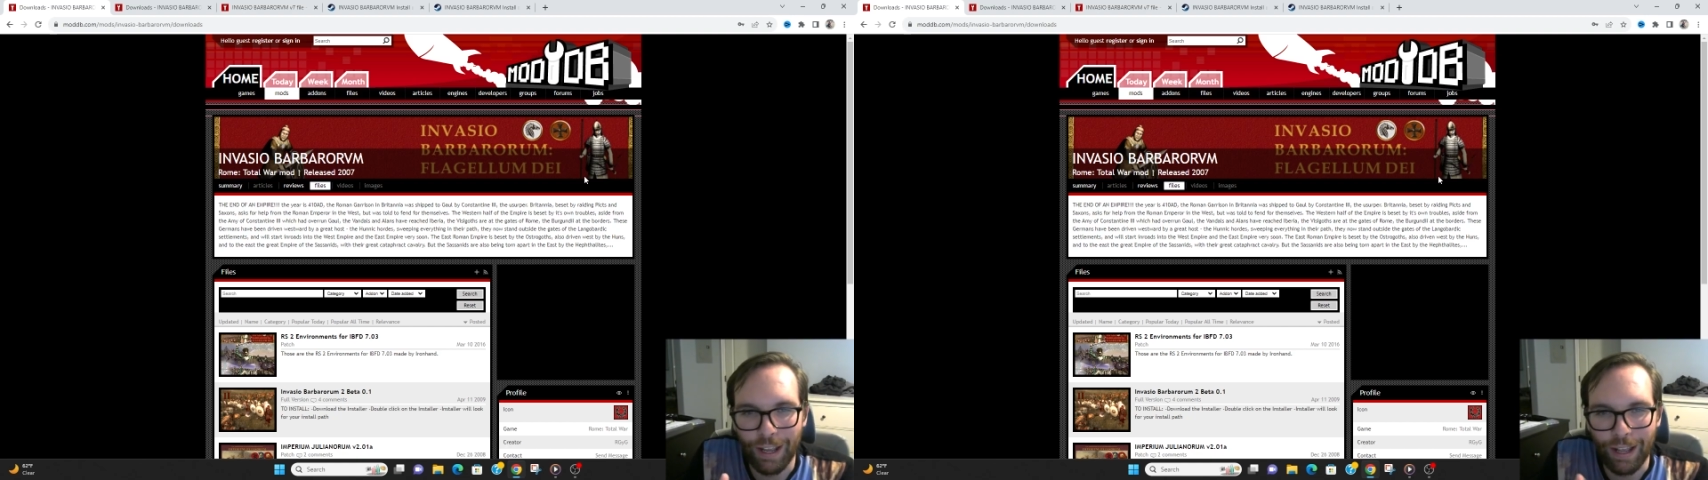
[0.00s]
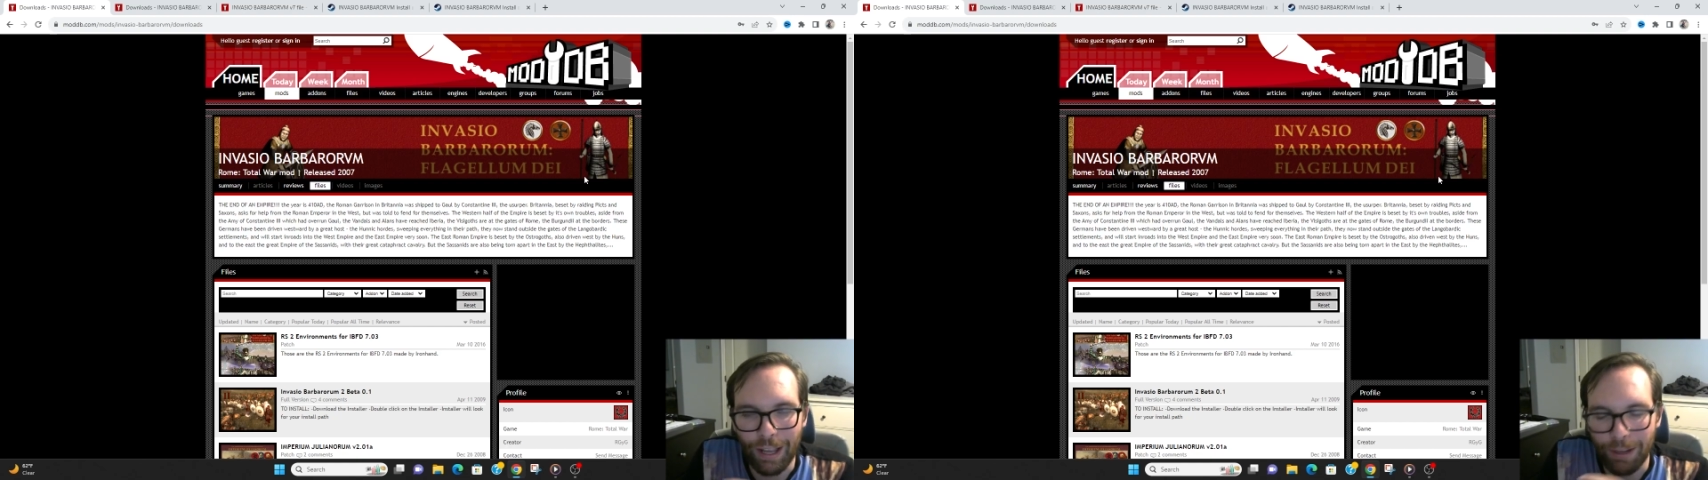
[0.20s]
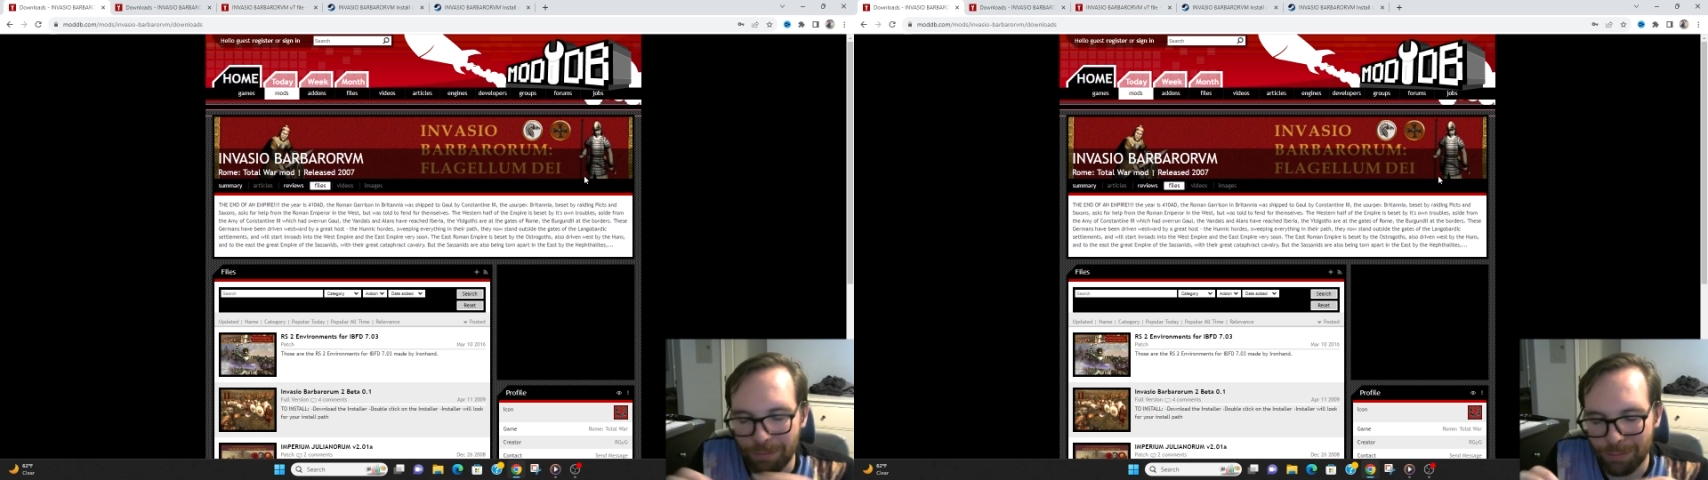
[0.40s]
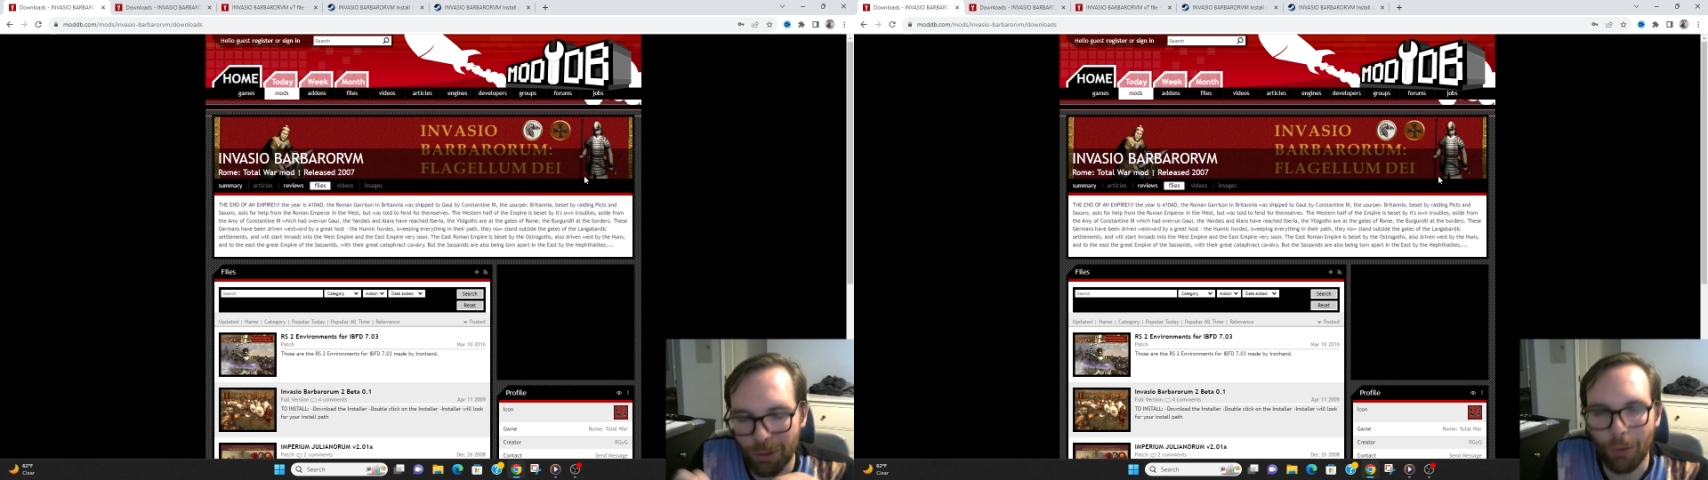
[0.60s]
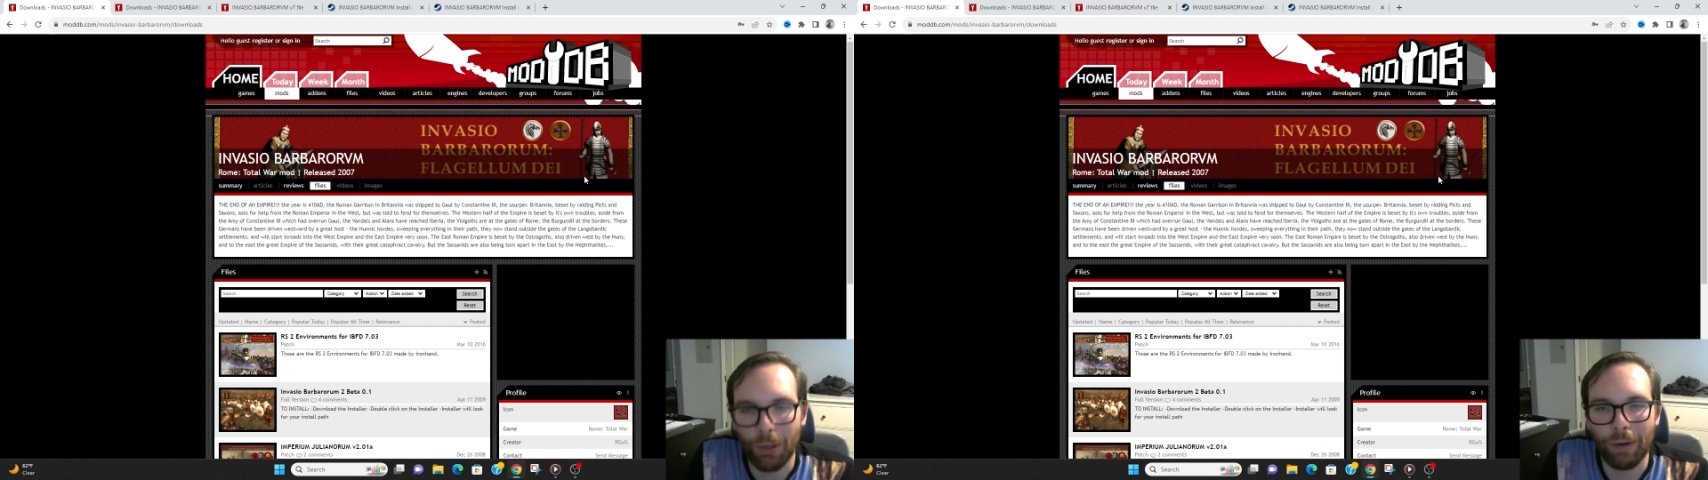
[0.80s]
I
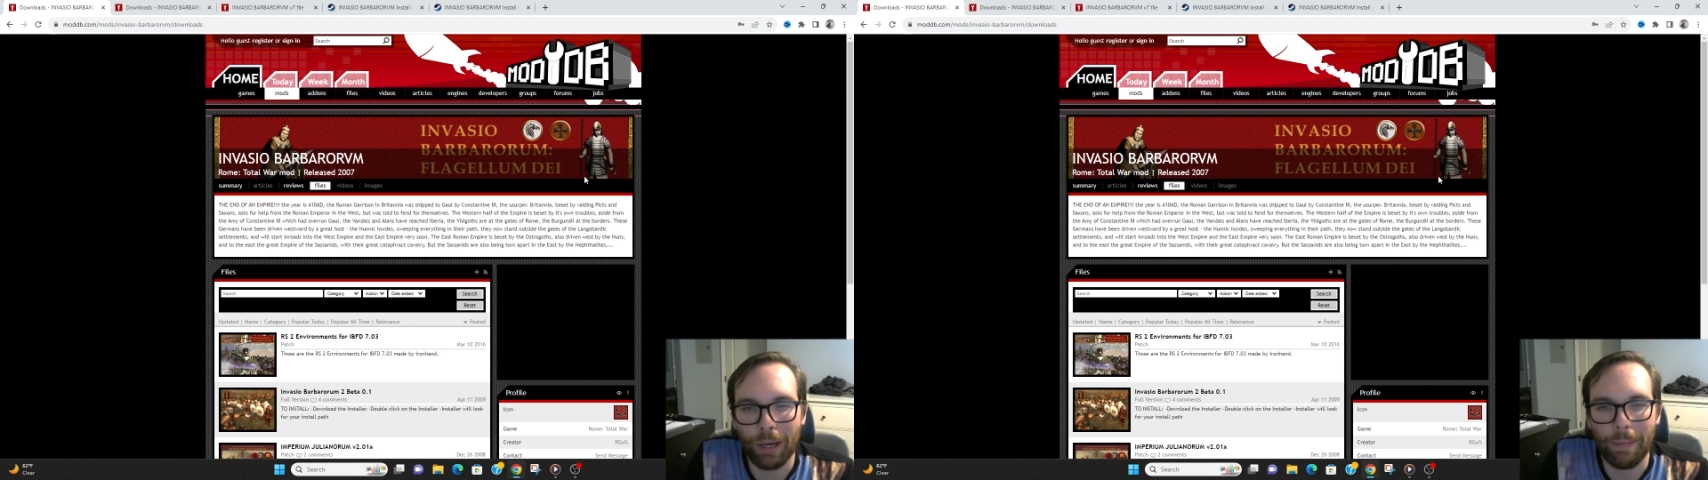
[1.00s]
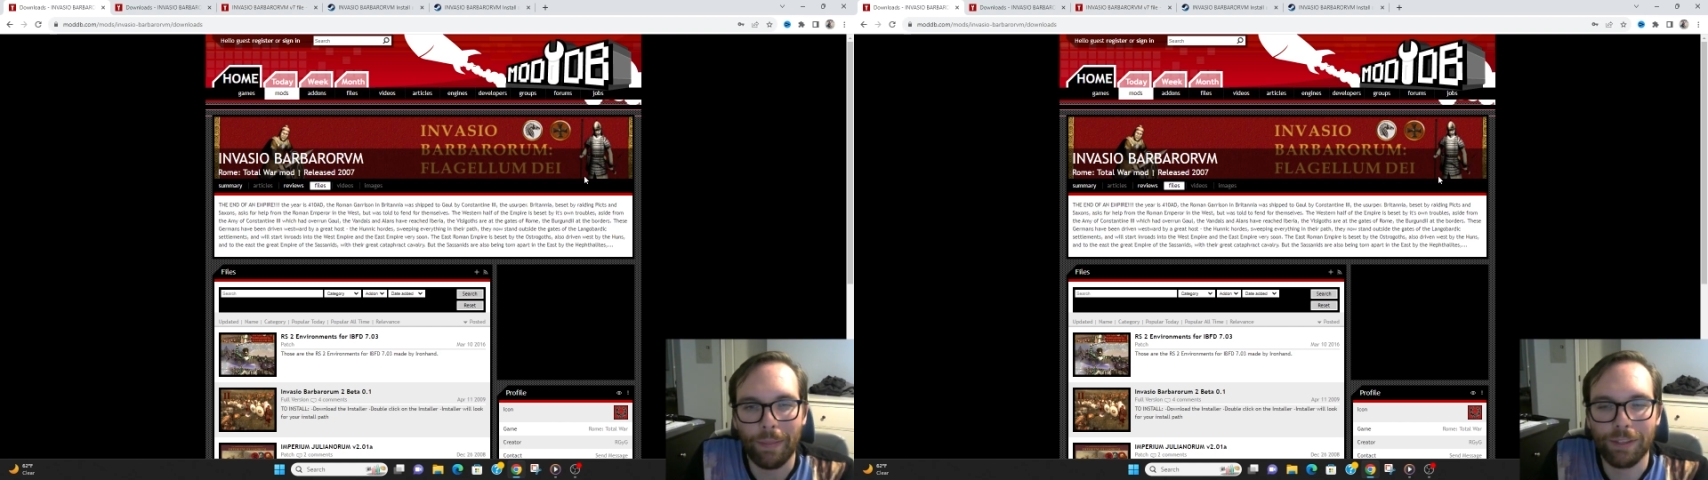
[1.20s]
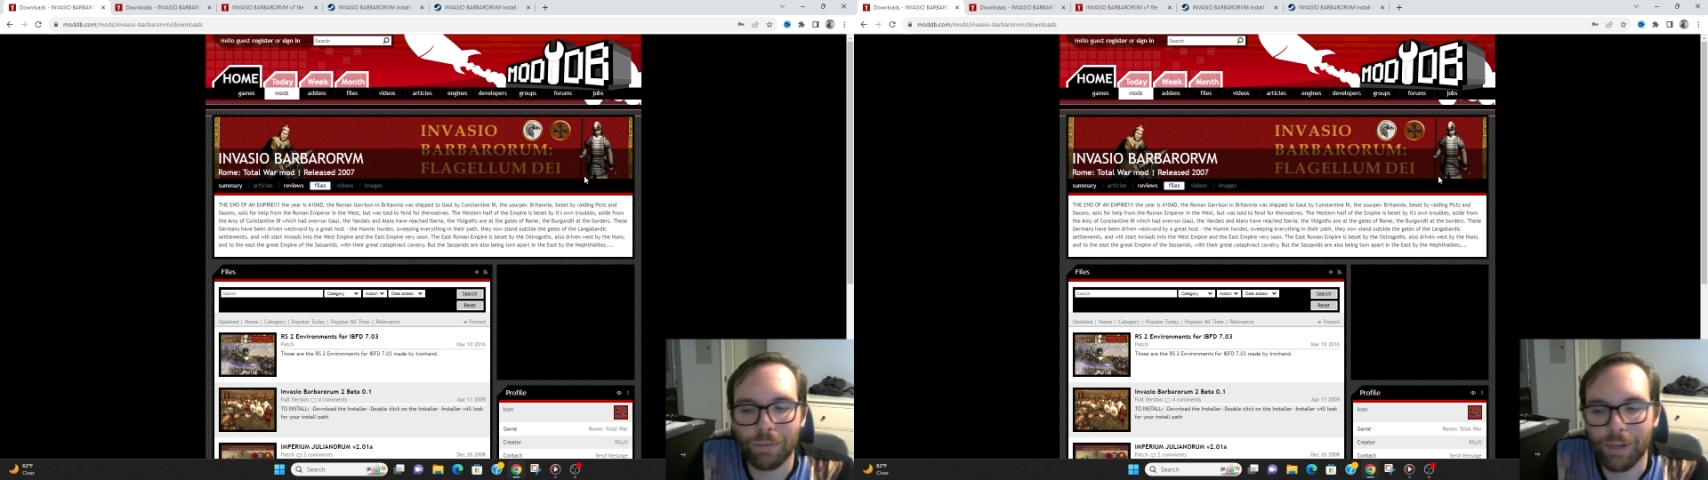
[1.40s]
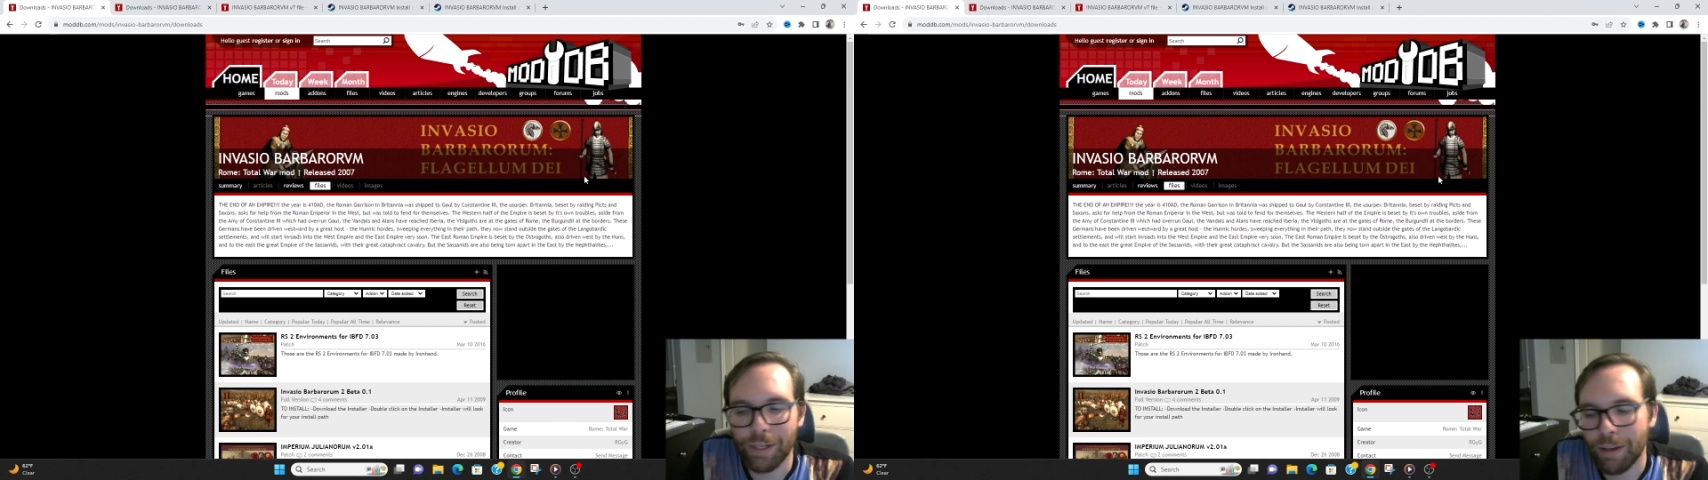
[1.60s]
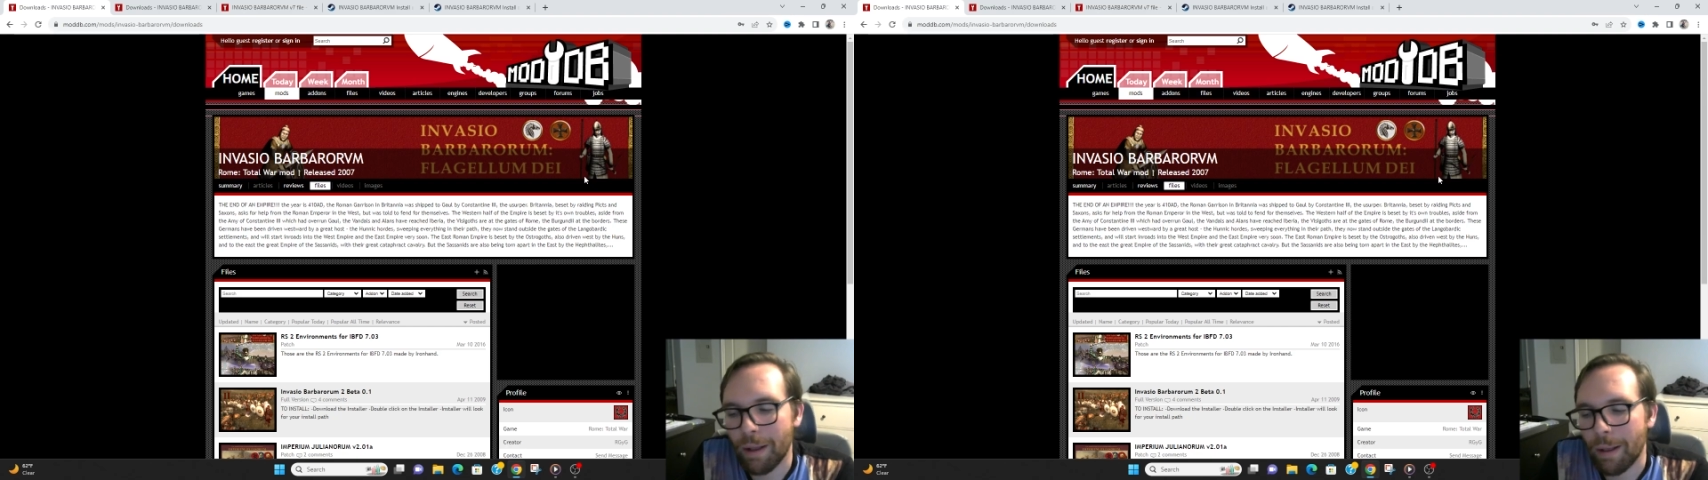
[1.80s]
totally recommend this one.